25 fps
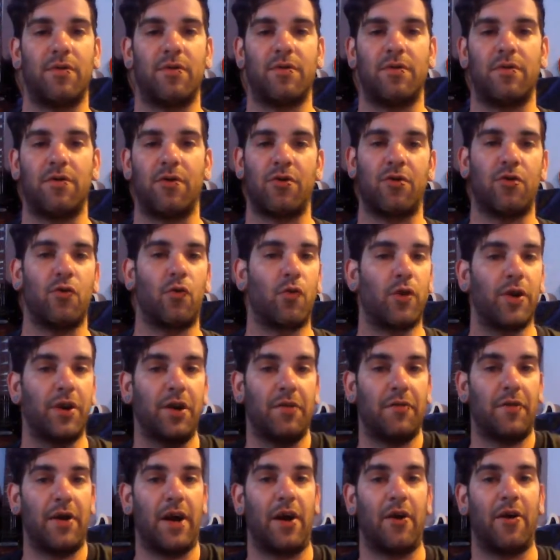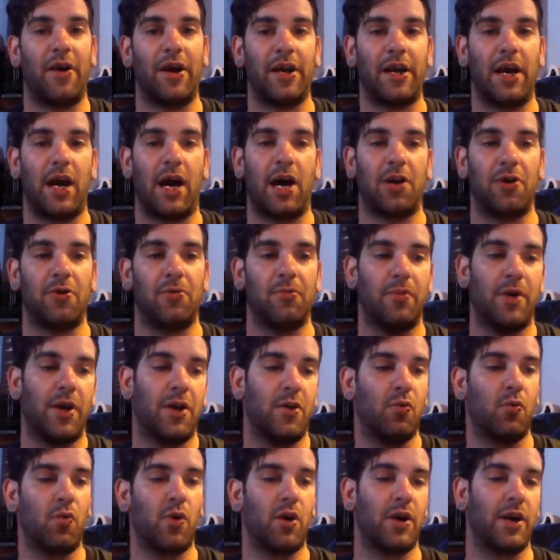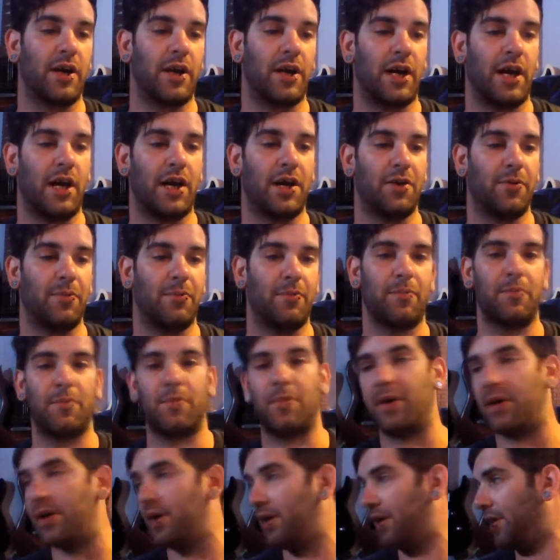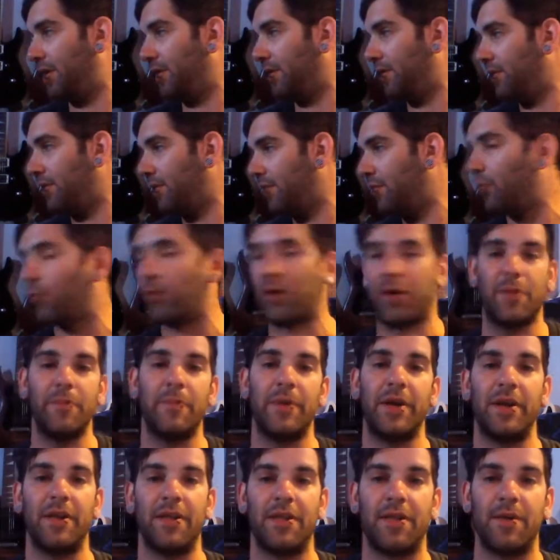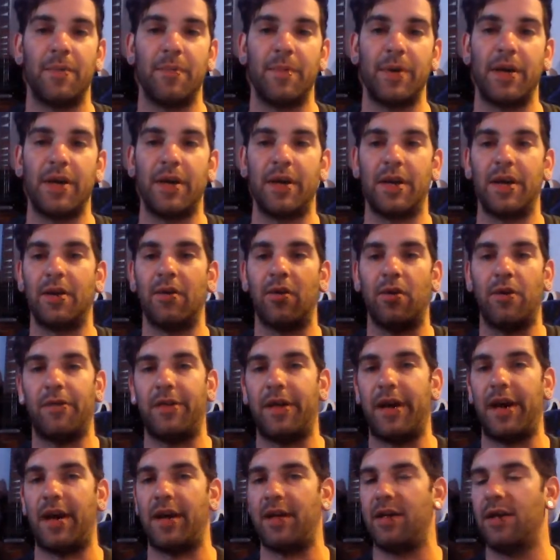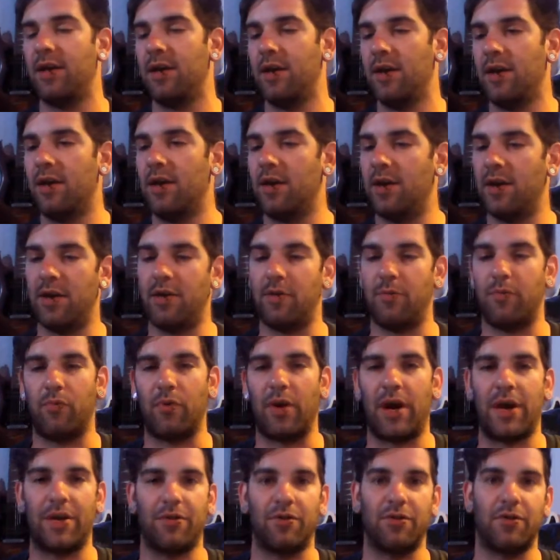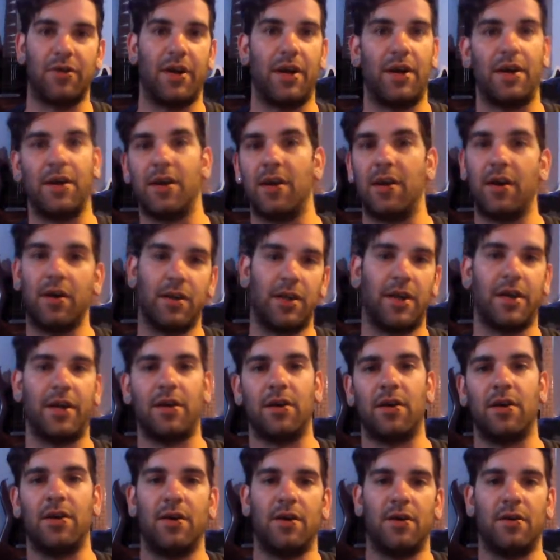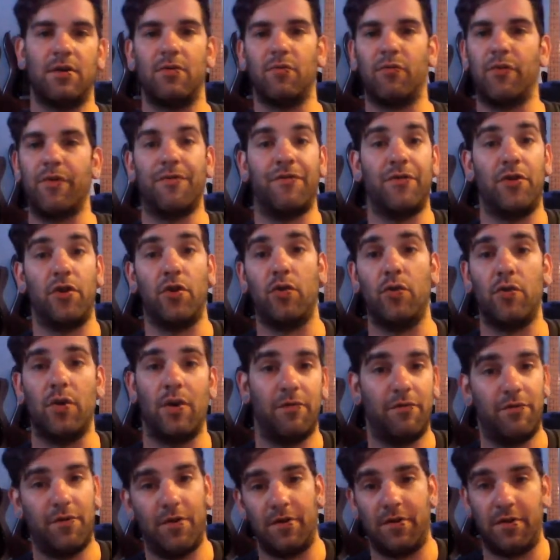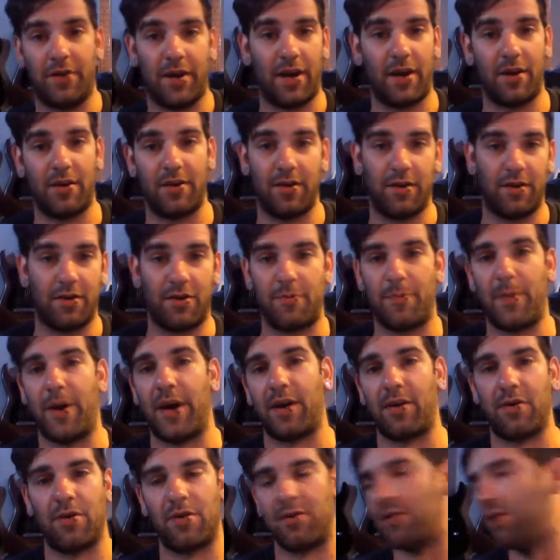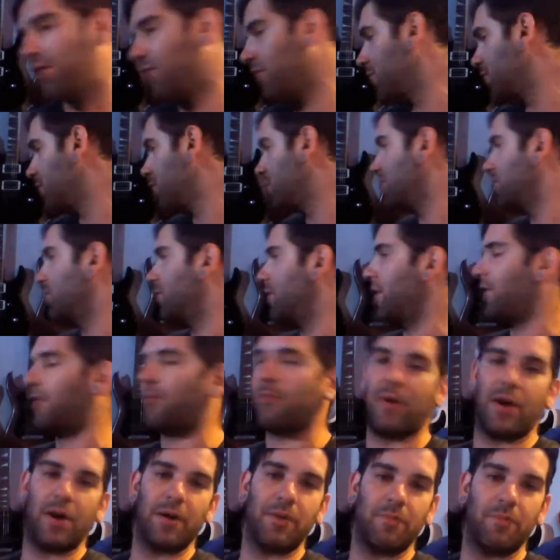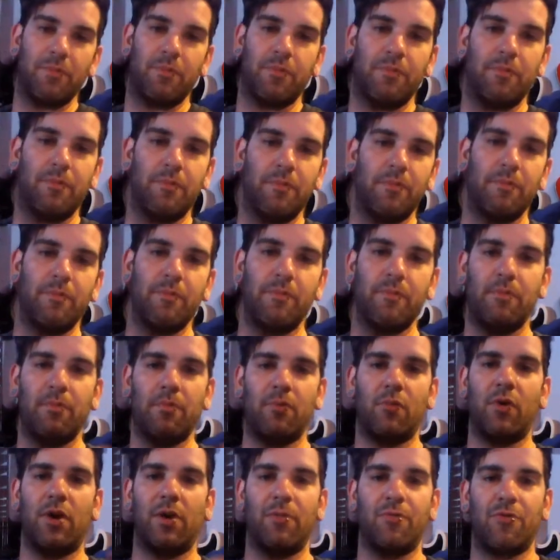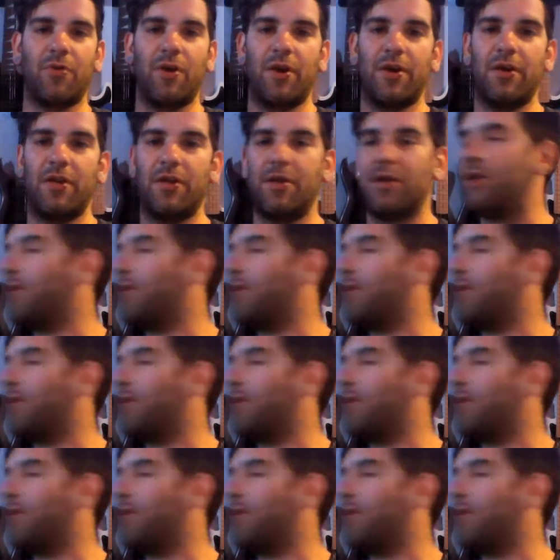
the story of how I got them and where I got them and what it means to me and all that, rather than like a review of the specs. So that's what I'm trying to say.